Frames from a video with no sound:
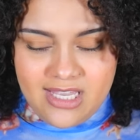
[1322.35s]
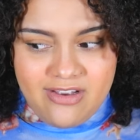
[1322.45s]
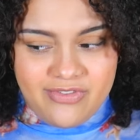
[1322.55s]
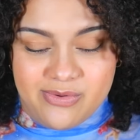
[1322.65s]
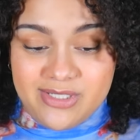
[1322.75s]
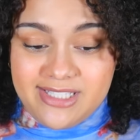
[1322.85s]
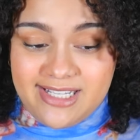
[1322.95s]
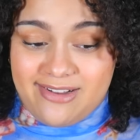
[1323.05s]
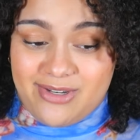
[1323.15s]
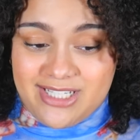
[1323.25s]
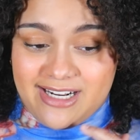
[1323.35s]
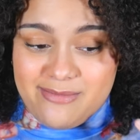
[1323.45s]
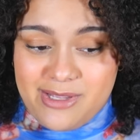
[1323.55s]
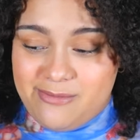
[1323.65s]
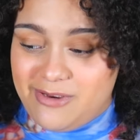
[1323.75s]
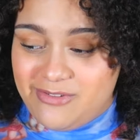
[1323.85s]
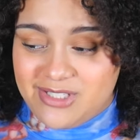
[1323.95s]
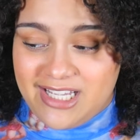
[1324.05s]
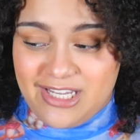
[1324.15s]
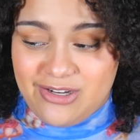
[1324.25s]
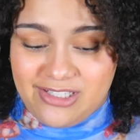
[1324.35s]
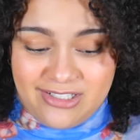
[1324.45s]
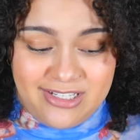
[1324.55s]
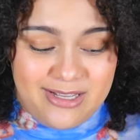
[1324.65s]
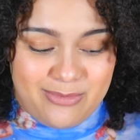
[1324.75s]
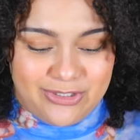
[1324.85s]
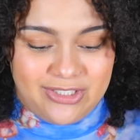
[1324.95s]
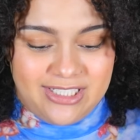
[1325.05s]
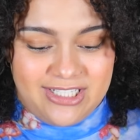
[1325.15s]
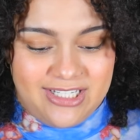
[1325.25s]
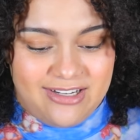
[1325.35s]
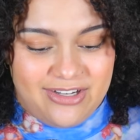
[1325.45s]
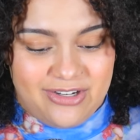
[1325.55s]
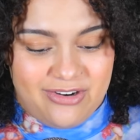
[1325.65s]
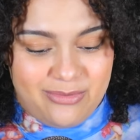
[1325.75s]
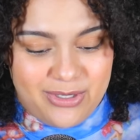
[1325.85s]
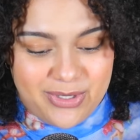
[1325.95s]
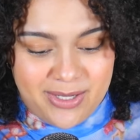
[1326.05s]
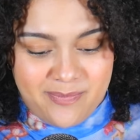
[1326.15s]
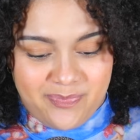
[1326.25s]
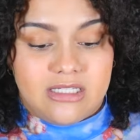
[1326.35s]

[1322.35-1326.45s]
everyone's which i didn't peep everyone's like you're literally emotionally cheating on your girl but okay